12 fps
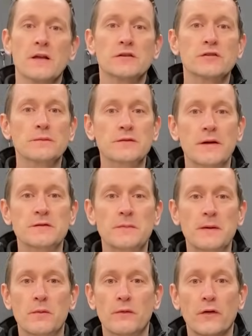Sometimes
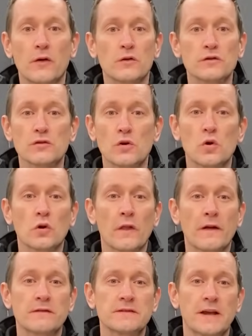people focus all of
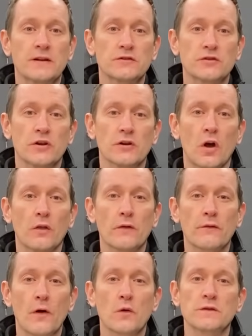their attention on the
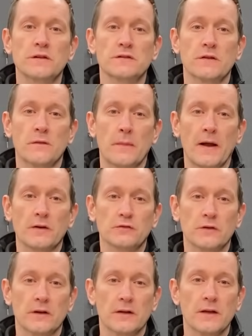voltage of the
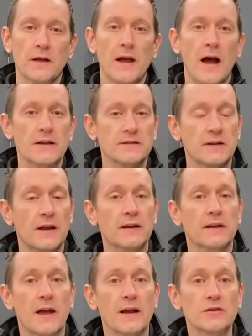battery as an
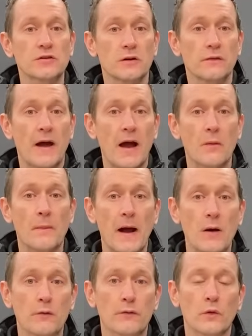indication of how
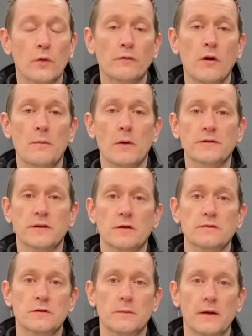powerful the robot's
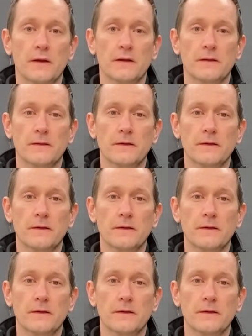going to be.